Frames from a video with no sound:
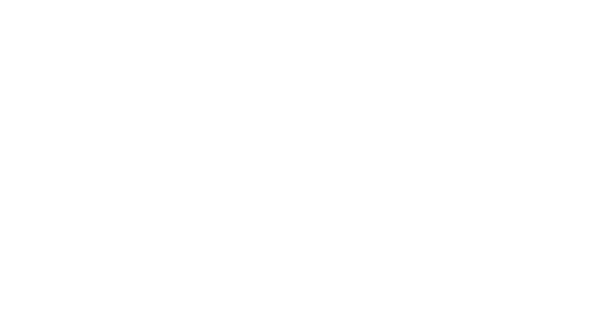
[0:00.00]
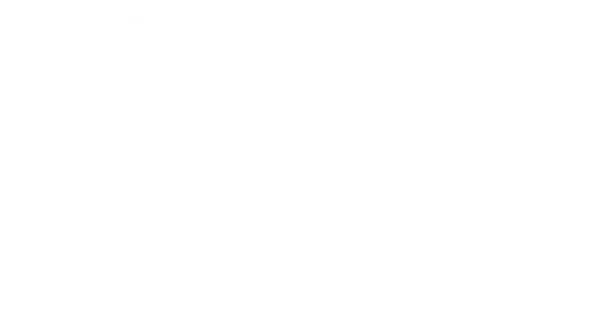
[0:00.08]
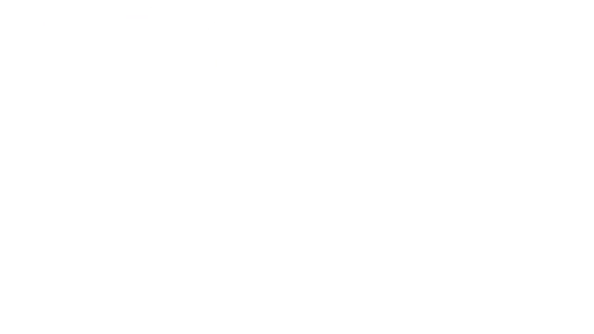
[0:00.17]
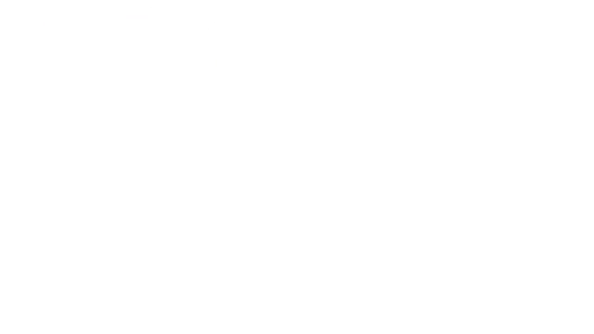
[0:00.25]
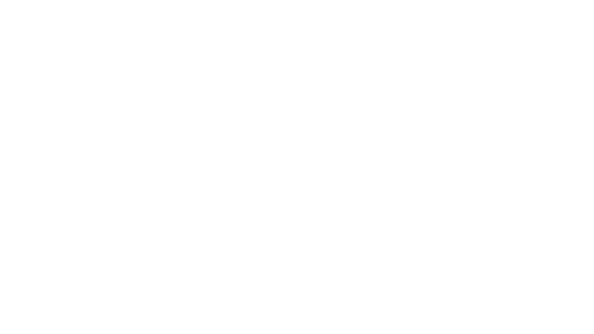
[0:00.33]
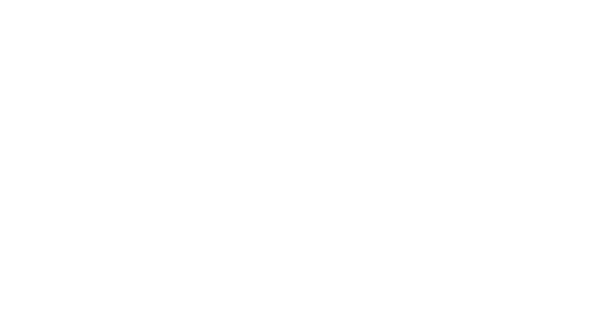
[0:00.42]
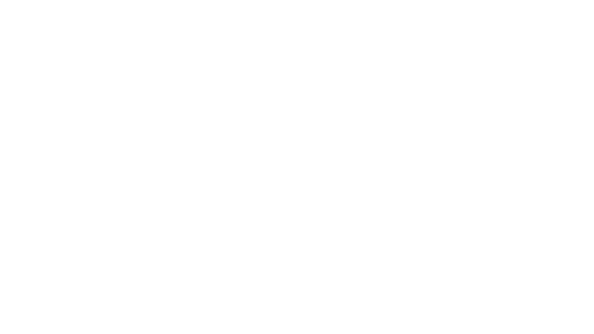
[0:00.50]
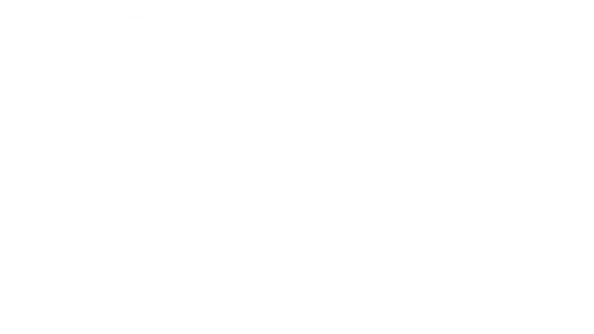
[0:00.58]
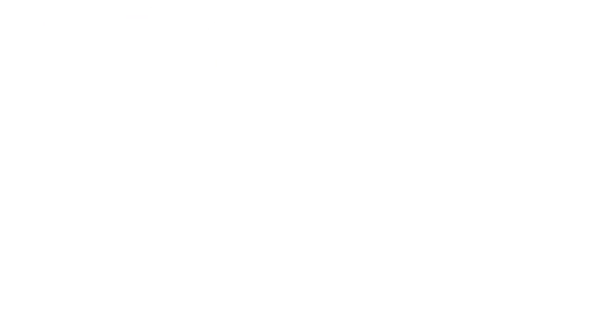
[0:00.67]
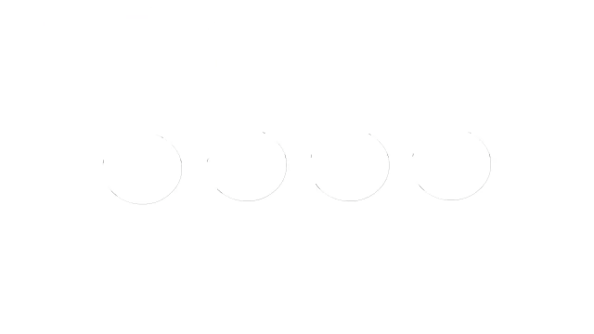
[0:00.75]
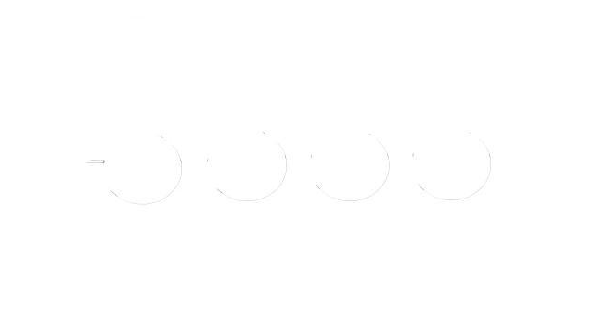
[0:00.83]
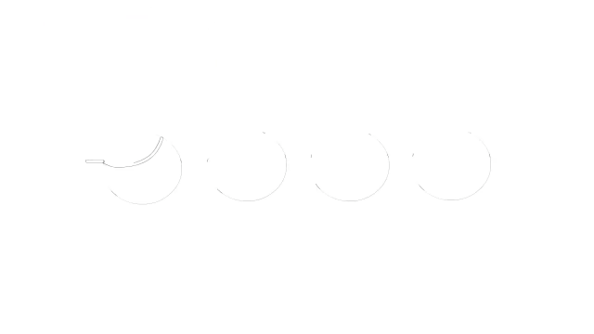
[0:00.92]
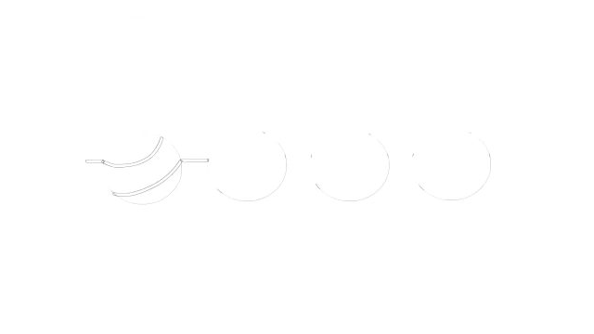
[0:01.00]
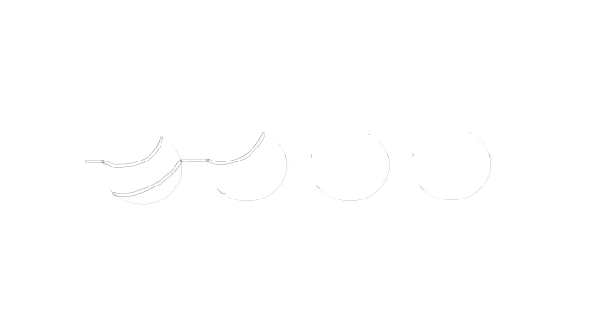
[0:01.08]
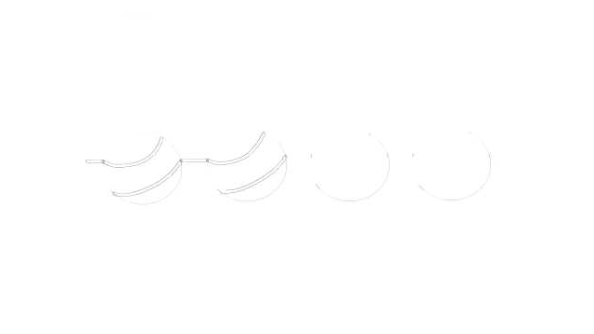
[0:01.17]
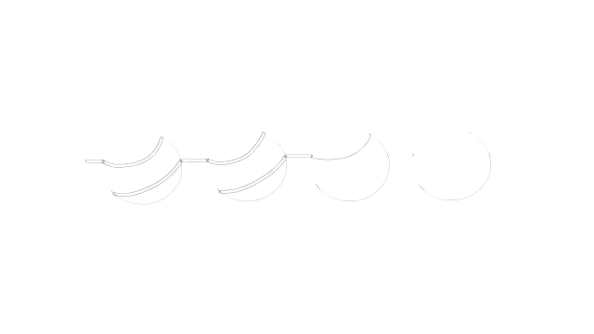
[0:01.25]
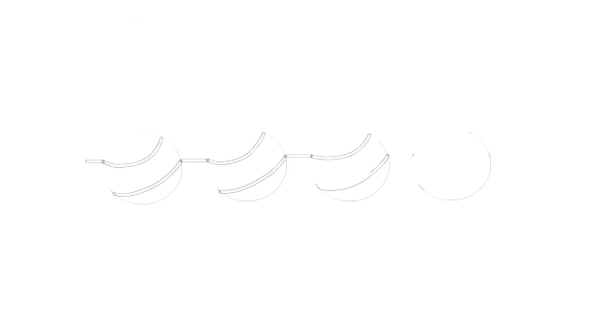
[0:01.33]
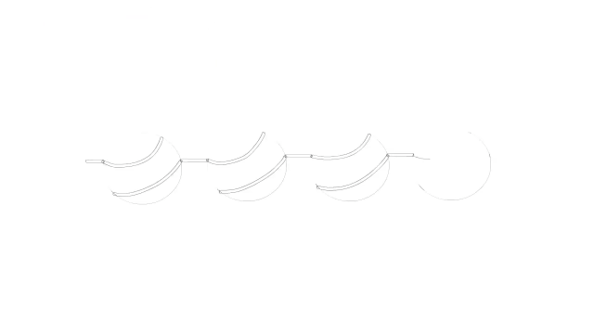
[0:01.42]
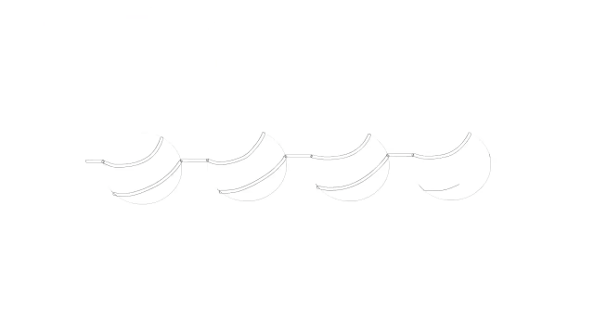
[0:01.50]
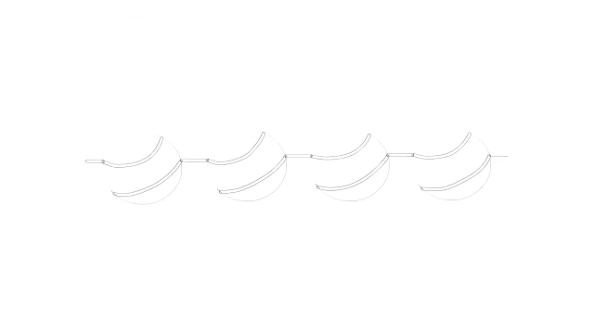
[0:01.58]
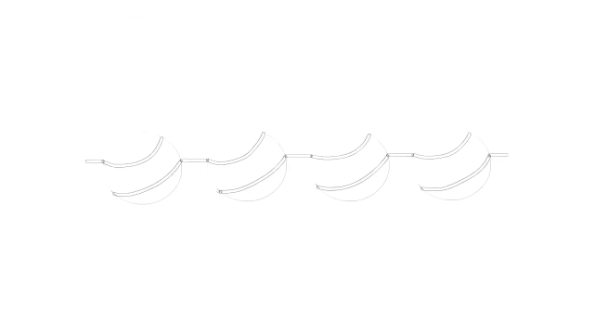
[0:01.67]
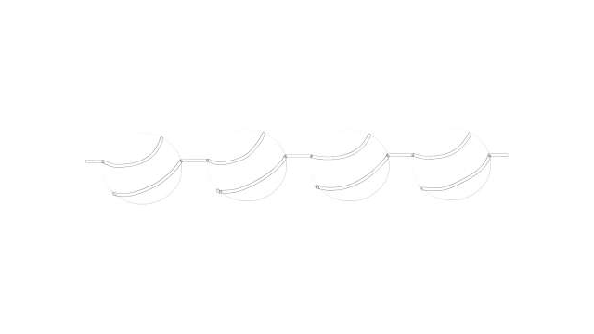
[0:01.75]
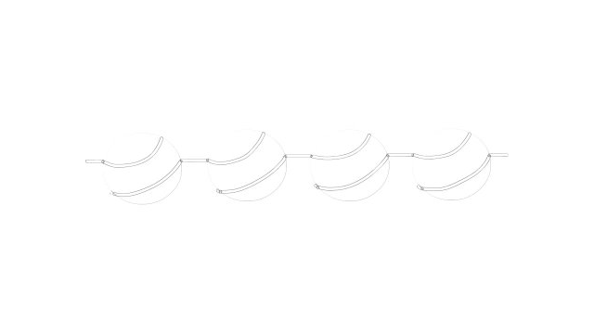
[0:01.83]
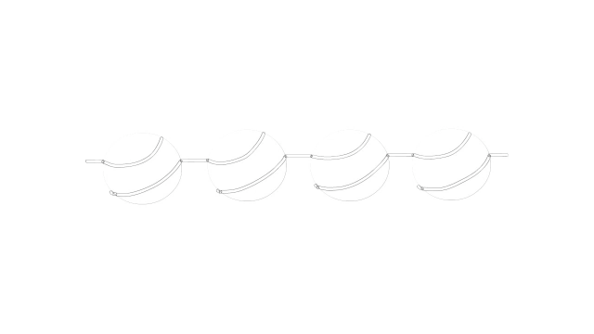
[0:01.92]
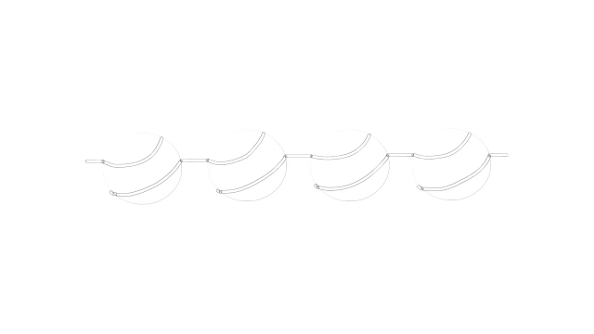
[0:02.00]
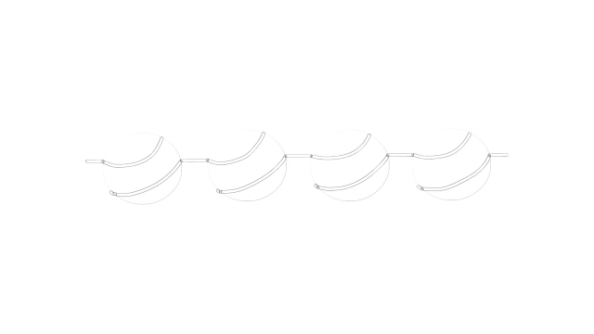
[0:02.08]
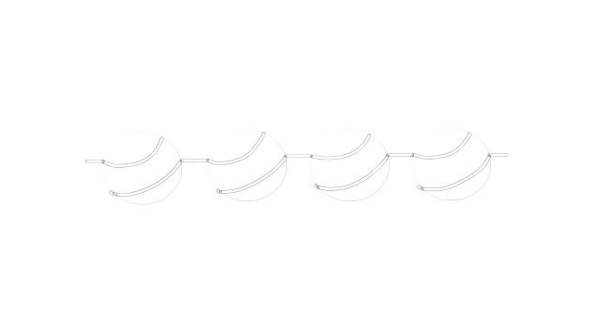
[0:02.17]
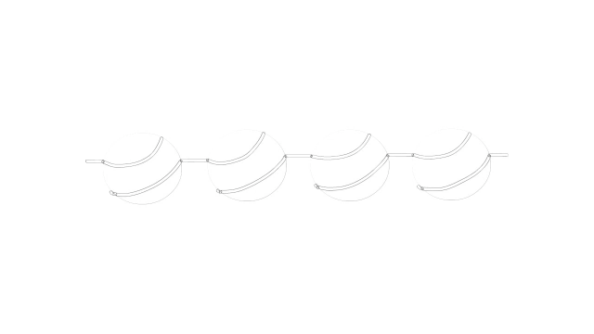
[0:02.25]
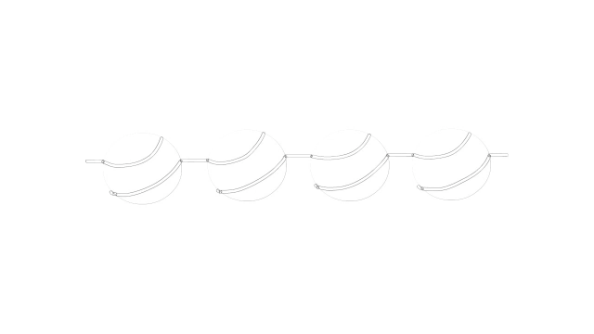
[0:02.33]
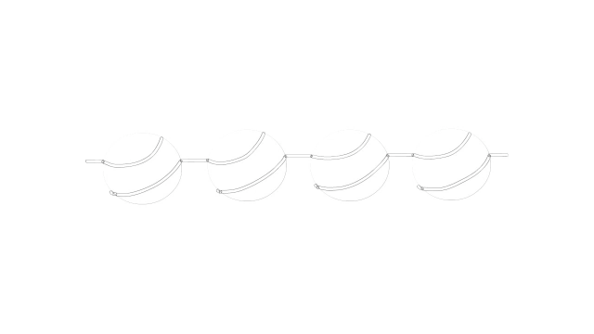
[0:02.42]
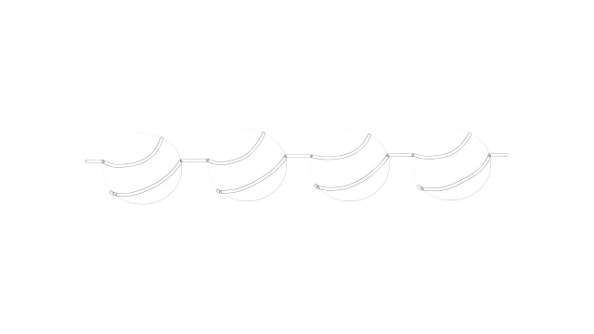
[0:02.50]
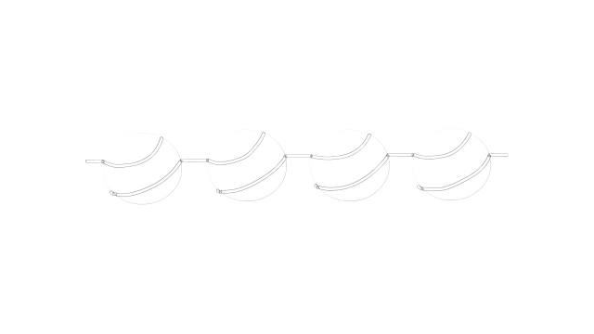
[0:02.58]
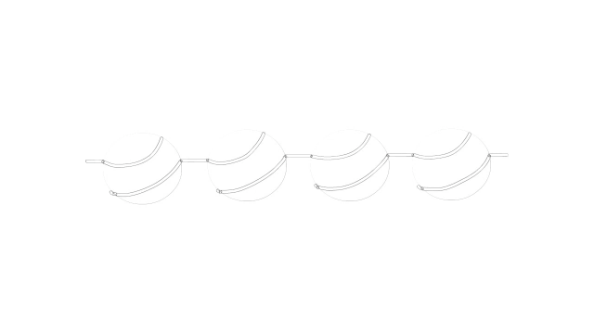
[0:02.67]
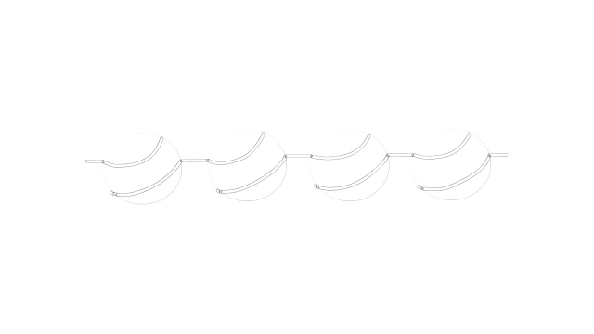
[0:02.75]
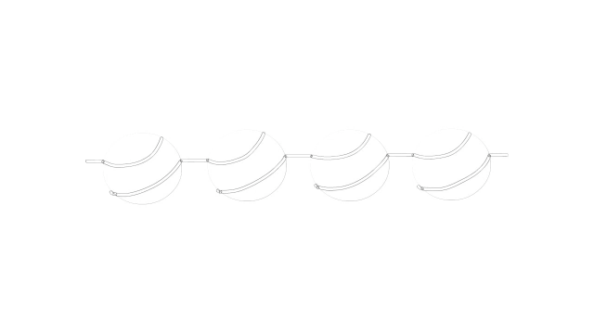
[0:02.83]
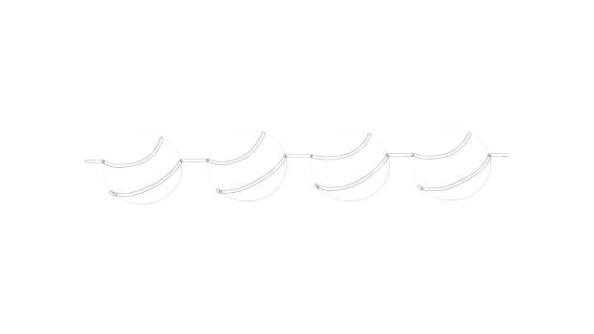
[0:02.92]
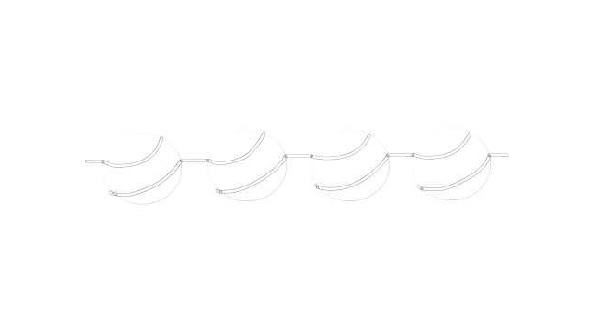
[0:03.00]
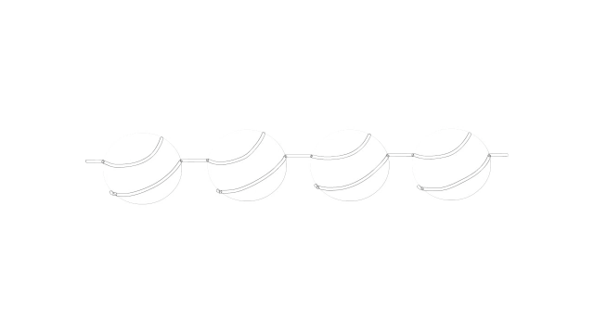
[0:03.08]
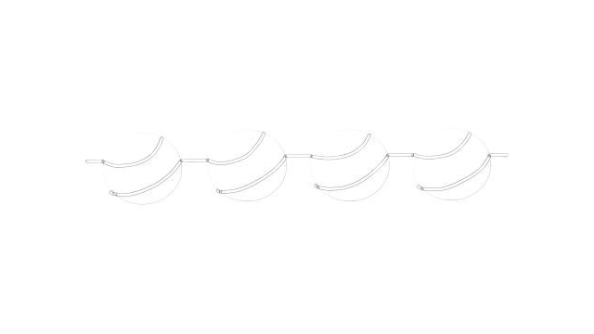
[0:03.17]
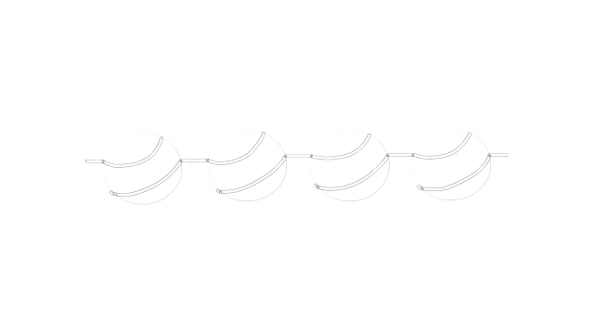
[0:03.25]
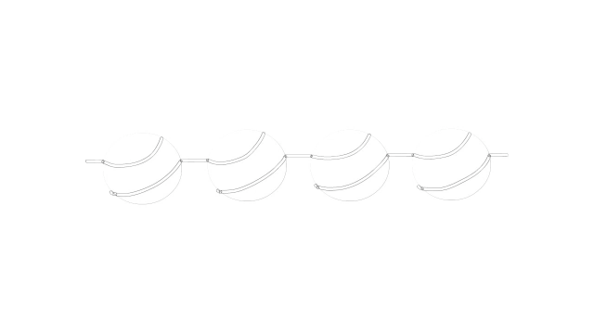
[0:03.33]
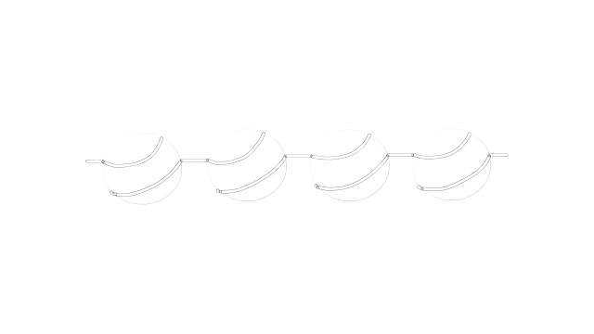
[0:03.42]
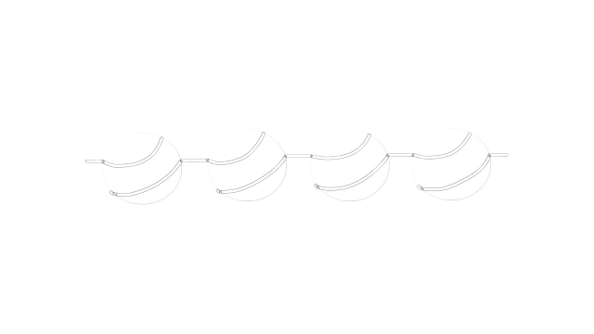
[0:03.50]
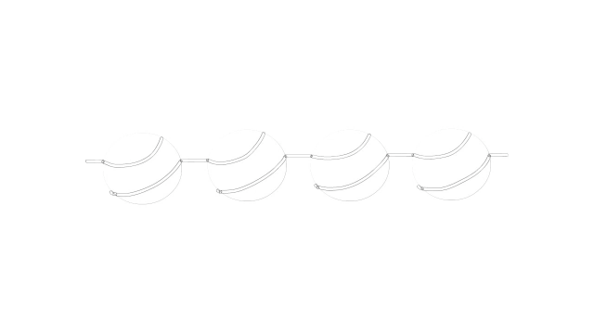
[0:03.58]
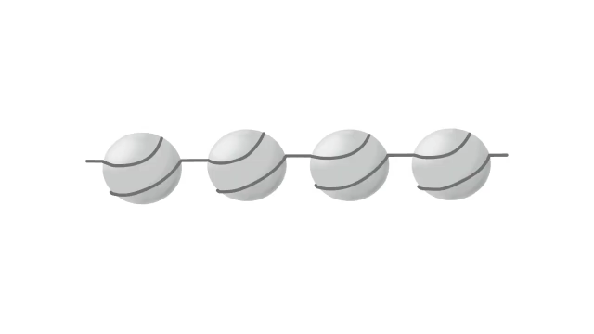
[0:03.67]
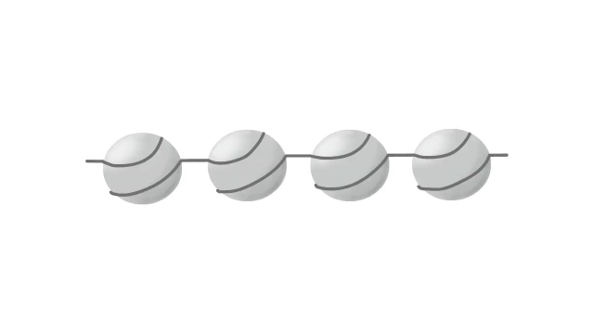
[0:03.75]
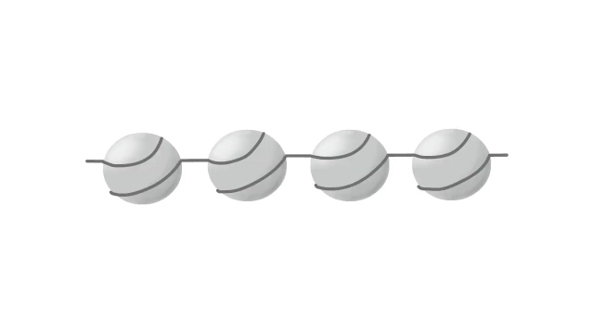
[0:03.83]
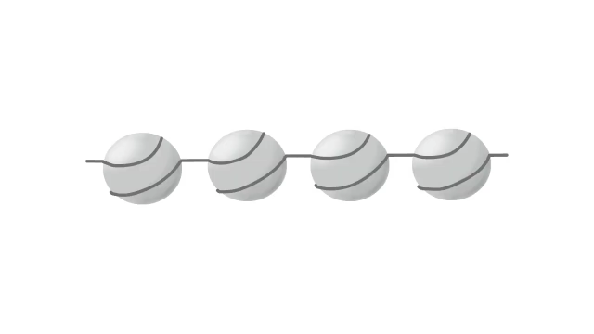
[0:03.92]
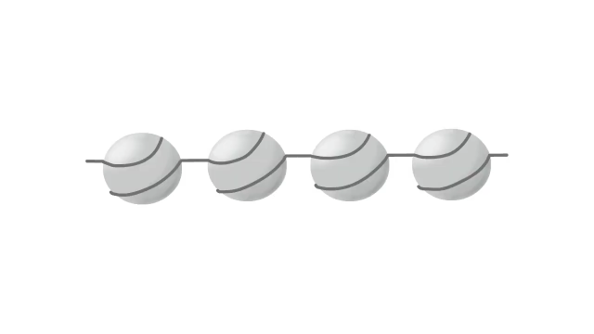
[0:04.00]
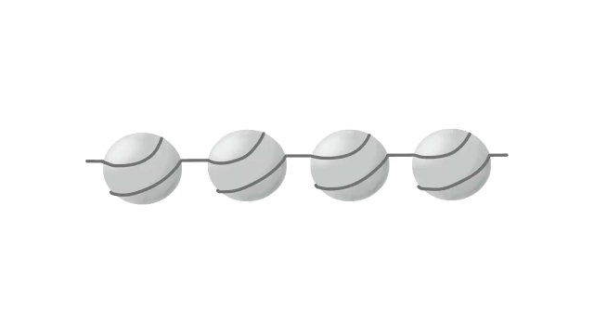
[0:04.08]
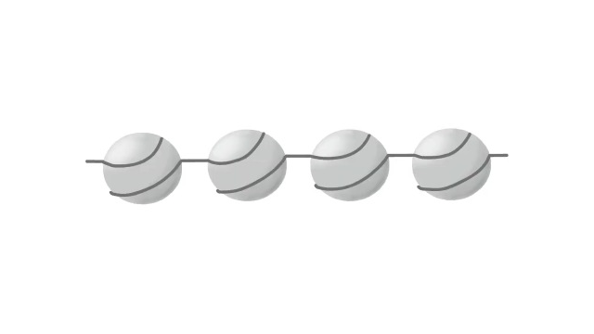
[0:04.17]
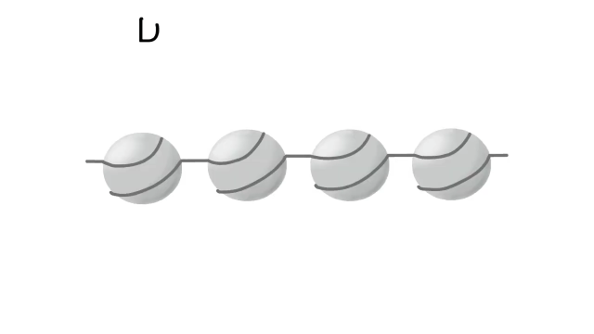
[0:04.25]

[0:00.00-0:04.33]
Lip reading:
[unreadable: no face in view]